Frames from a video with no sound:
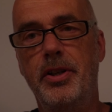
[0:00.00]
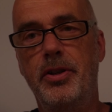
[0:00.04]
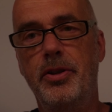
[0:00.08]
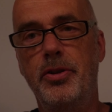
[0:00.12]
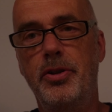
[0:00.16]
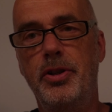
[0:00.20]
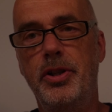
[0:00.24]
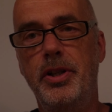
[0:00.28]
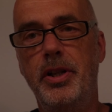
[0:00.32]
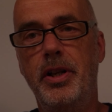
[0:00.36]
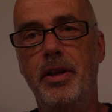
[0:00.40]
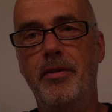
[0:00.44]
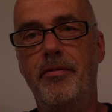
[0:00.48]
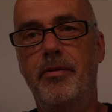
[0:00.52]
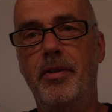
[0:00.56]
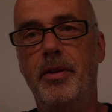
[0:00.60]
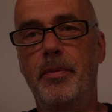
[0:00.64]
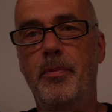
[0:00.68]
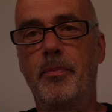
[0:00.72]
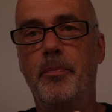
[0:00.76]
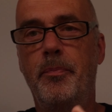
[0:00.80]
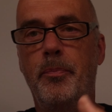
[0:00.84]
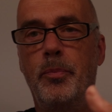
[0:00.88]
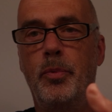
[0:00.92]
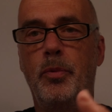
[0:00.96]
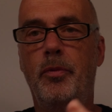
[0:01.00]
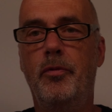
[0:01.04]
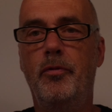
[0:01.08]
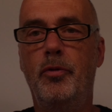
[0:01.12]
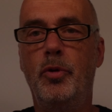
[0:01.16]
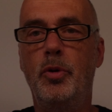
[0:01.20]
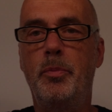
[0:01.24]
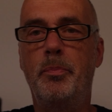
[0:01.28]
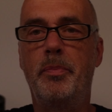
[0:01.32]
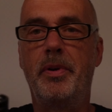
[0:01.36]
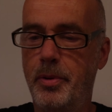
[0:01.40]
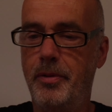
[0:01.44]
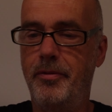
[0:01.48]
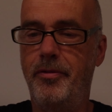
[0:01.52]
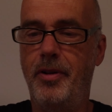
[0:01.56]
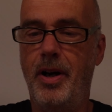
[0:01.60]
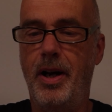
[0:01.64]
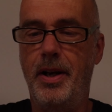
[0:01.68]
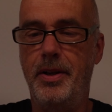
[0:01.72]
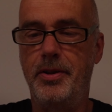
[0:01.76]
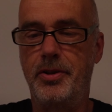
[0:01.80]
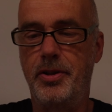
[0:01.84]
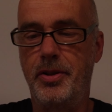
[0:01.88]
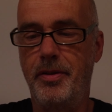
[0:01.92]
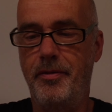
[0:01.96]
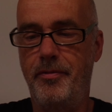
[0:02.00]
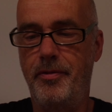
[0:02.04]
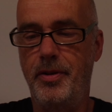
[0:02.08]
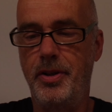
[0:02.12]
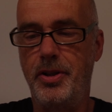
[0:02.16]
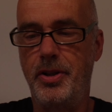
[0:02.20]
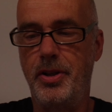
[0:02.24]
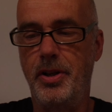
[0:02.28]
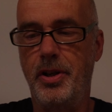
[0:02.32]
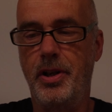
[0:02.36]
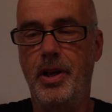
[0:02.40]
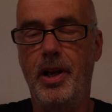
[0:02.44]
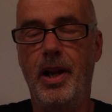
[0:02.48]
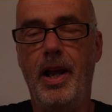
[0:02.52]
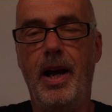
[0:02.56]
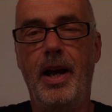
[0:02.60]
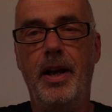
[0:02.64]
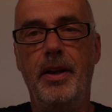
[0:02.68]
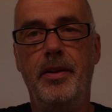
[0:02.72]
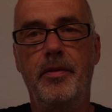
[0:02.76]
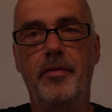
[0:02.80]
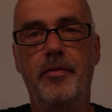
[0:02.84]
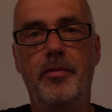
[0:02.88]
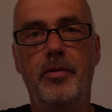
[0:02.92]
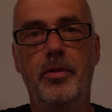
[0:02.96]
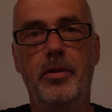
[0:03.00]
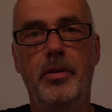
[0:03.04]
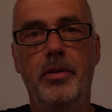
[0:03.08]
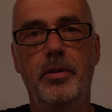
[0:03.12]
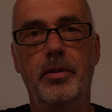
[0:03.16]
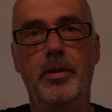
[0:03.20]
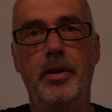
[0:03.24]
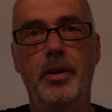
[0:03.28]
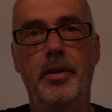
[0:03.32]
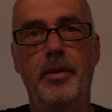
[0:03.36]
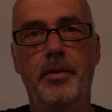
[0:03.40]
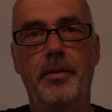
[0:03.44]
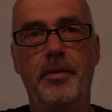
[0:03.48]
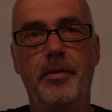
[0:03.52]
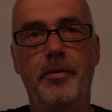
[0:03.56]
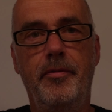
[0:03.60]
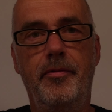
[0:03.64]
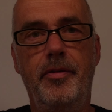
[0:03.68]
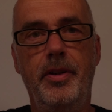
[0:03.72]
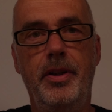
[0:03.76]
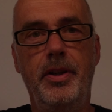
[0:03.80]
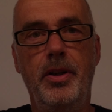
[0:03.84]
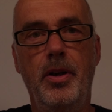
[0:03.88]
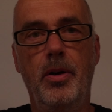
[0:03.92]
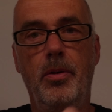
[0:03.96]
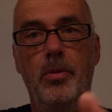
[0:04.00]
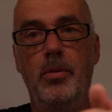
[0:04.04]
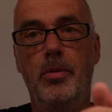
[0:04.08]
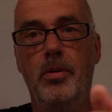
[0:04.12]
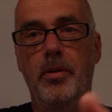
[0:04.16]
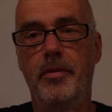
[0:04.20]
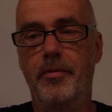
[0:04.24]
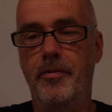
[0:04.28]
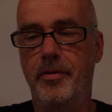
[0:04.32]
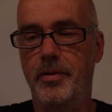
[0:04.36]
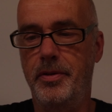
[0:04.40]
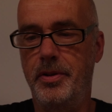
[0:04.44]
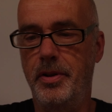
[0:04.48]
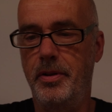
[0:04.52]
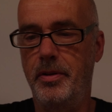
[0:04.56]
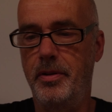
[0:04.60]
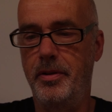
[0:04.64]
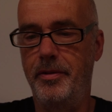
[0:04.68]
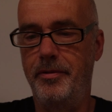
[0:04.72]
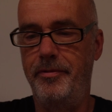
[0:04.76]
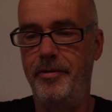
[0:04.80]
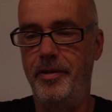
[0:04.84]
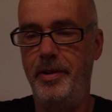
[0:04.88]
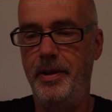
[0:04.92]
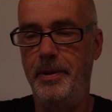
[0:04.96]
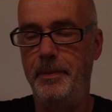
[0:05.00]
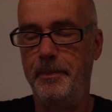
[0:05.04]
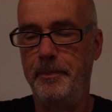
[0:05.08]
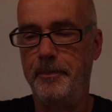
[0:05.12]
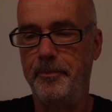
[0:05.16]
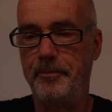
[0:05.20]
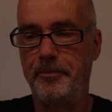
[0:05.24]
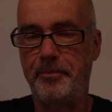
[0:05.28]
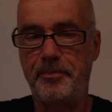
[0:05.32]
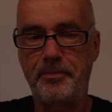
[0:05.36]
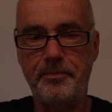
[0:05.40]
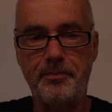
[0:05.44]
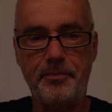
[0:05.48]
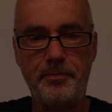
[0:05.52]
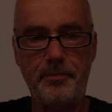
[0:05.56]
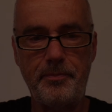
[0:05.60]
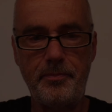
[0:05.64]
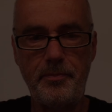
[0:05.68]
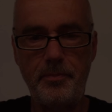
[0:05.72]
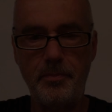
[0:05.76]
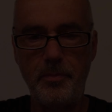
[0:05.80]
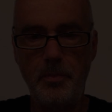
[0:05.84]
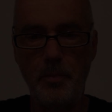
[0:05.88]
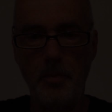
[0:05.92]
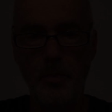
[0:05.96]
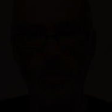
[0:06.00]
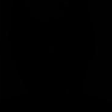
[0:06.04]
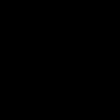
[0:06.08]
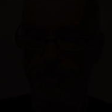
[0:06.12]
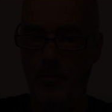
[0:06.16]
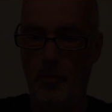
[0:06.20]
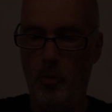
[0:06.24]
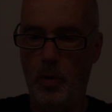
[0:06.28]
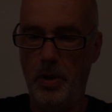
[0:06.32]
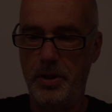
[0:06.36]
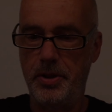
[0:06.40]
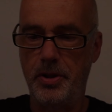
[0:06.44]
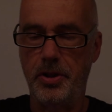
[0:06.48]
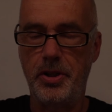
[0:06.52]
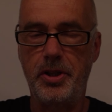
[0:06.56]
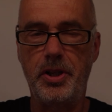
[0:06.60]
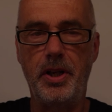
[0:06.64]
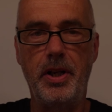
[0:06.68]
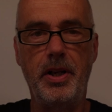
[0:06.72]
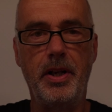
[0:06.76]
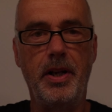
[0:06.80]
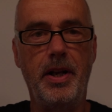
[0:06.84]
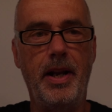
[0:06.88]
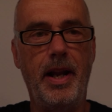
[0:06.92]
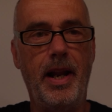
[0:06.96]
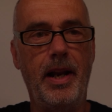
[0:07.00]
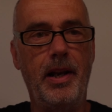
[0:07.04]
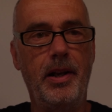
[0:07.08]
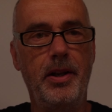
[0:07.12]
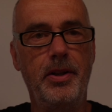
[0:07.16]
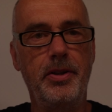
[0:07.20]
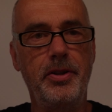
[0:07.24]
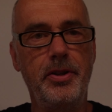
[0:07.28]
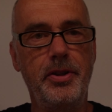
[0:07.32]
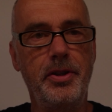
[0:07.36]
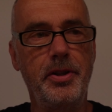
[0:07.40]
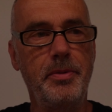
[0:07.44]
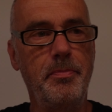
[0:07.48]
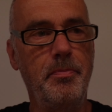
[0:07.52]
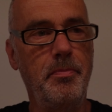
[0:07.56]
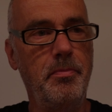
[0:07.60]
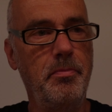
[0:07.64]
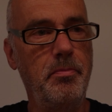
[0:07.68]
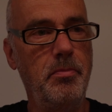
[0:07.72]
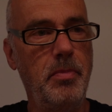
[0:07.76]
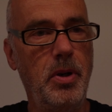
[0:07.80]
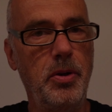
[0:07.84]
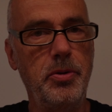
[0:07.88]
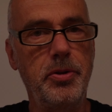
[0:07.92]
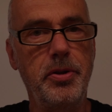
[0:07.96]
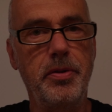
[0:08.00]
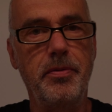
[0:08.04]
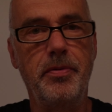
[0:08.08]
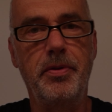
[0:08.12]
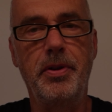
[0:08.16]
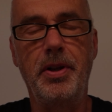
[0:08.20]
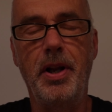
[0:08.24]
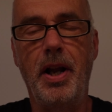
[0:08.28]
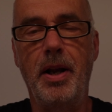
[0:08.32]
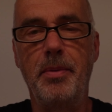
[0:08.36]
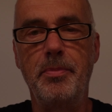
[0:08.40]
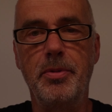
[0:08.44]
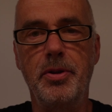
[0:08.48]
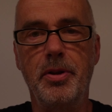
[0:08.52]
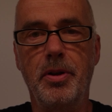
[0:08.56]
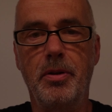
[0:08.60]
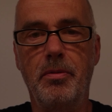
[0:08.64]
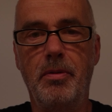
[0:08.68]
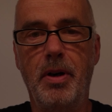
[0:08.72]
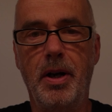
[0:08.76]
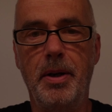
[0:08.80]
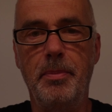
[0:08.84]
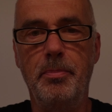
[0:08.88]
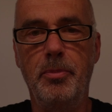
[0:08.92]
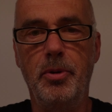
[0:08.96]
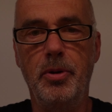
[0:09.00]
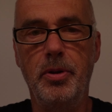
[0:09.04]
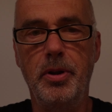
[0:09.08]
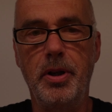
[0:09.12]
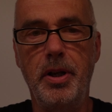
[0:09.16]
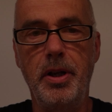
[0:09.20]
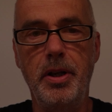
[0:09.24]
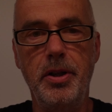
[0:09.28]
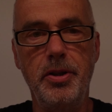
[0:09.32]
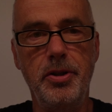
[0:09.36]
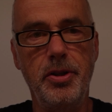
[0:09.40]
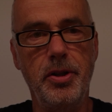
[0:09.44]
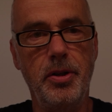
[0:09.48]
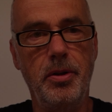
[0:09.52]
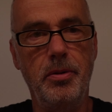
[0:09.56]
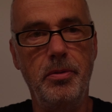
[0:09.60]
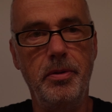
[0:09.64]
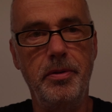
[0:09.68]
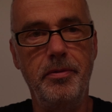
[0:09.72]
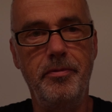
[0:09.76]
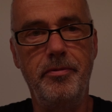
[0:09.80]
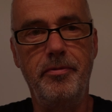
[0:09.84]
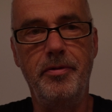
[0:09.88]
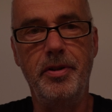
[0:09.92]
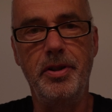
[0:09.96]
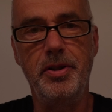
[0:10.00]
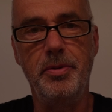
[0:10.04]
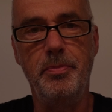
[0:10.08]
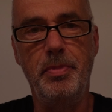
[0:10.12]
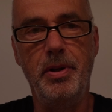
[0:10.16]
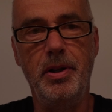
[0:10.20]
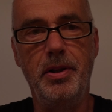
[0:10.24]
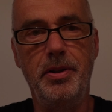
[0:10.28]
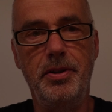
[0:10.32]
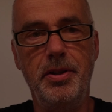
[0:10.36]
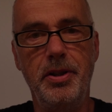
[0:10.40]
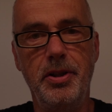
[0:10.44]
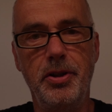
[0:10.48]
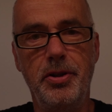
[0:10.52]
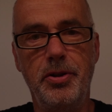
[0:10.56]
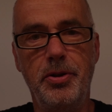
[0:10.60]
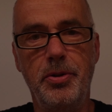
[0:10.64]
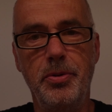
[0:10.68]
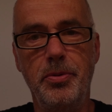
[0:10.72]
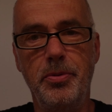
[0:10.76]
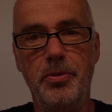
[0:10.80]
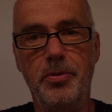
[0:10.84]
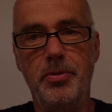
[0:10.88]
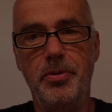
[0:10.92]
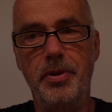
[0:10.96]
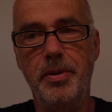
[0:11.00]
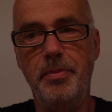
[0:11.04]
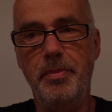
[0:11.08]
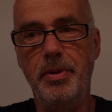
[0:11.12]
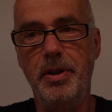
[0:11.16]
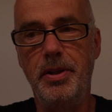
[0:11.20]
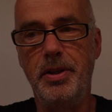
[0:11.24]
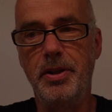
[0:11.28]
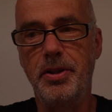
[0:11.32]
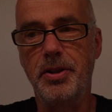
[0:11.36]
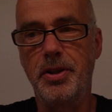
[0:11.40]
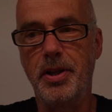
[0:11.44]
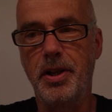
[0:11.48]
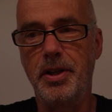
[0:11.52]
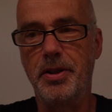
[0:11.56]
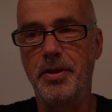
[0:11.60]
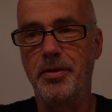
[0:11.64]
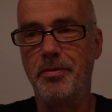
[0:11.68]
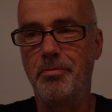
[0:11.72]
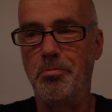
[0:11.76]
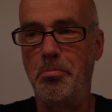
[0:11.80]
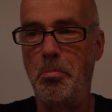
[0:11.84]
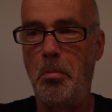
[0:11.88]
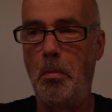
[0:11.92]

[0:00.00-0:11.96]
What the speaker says: to see if it would provide sufficient light for video or photography. Waters in the Netherlands most of the times are quite murky, so if visibility is 2-3 meters, that's